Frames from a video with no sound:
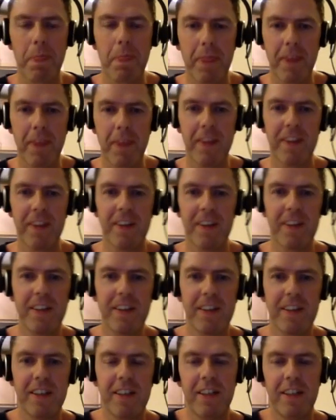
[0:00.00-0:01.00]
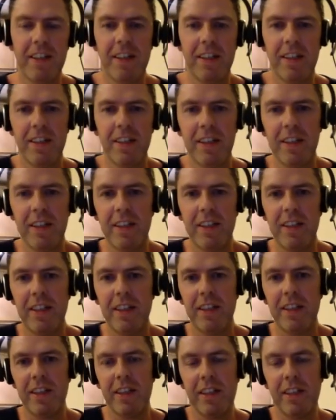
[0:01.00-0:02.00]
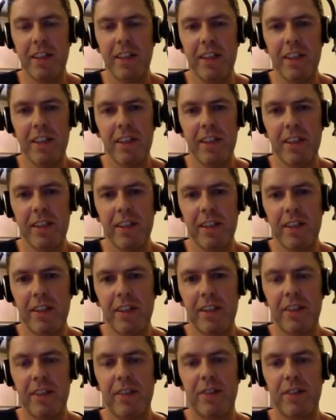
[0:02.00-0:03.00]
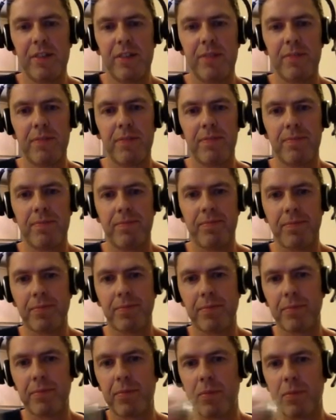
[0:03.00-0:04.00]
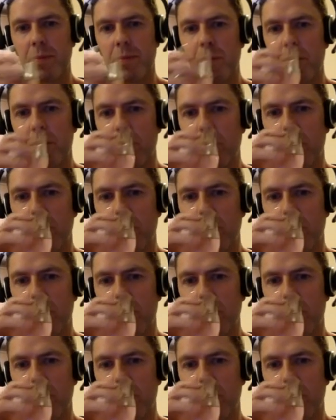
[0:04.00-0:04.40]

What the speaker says: The person shown says nothing.